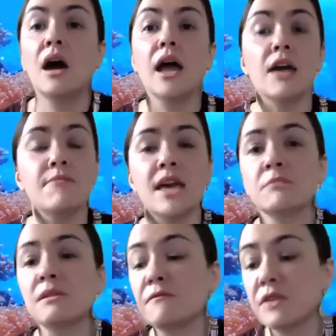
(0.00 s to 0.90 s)
It makes
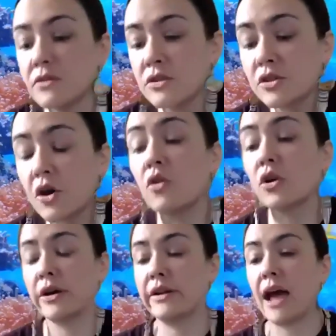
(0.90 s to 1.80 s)
me feel so
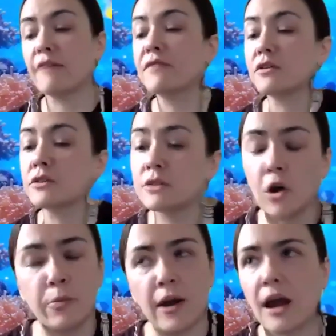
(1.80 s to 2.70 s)
good. I feel
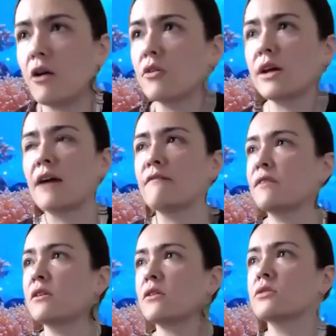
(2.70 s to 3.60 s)
so proud. I
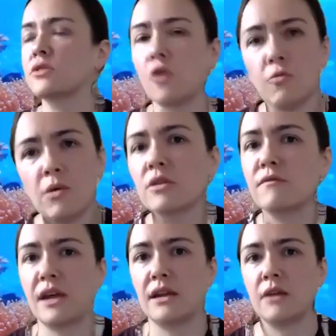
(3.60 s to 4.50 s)
feel so
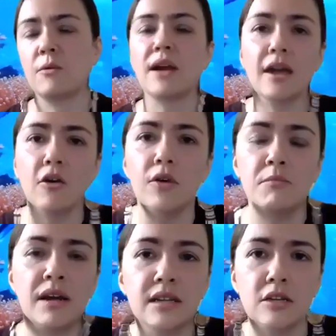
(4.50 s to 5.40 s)
motivated when I go into
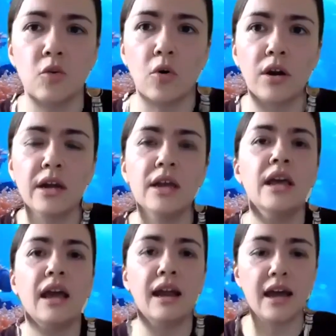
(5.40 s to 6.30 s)
my Discord
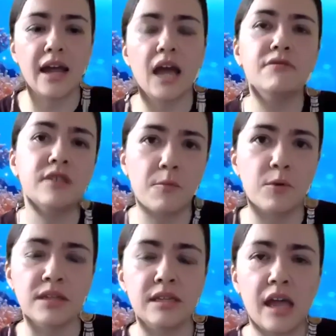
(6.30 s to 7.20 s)
and I have
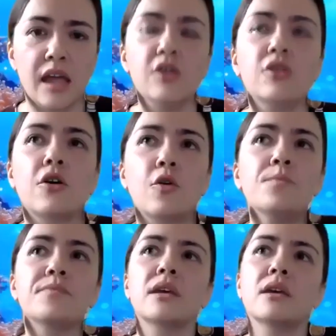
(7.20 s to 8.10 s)
someone say, you know,
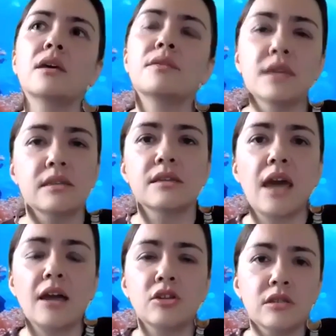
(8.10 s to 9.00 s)
this is
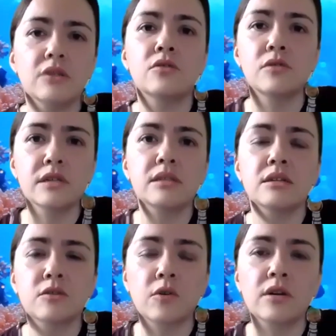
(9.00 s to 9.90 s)
actually the coolest
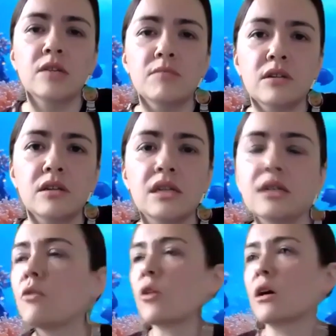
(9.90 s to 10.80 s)
Discord
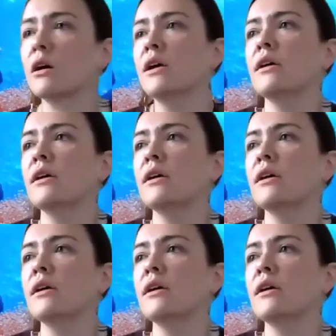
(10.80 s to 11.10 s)
community, or